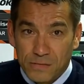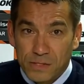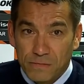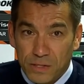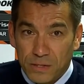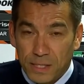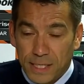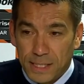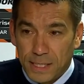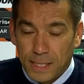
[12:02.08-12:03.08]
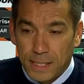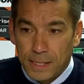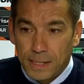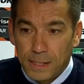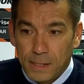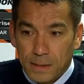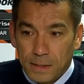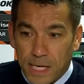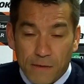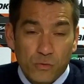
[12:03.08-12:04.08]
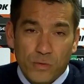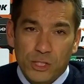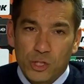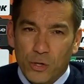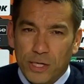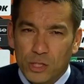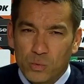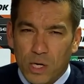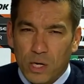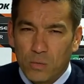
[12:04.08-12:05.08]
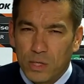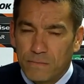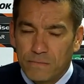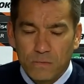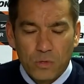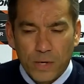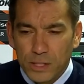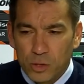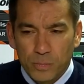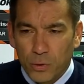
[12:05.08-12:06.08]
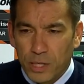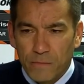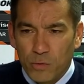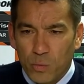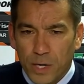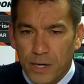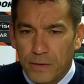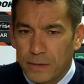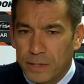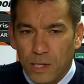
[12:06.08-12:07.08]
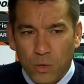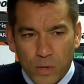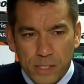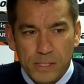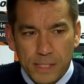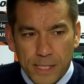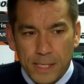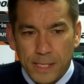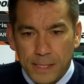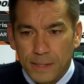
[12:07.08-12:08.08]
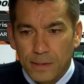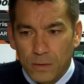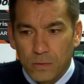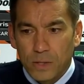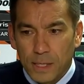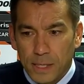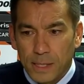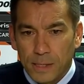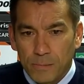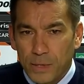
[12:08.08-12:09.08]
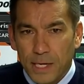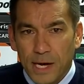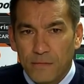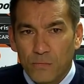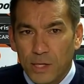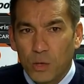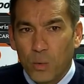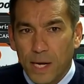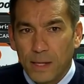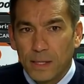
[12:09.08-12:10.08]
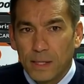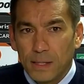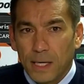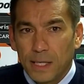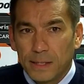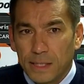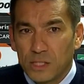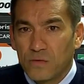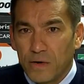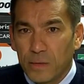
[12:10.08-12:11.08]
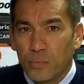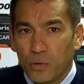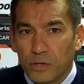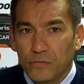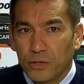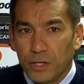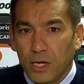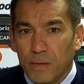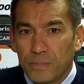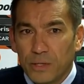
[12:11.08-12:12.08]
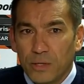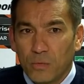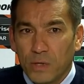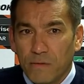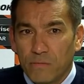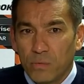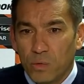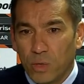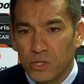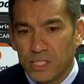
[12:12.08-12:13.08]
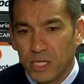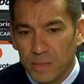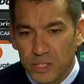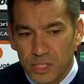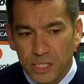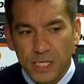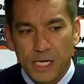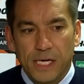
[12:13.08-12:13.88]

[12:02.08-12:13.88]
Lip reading: of Seville, and they have to enjoy it as well. We have great support everywhere. They always, behave really well. I think that's very important for the club. You know, we want the image in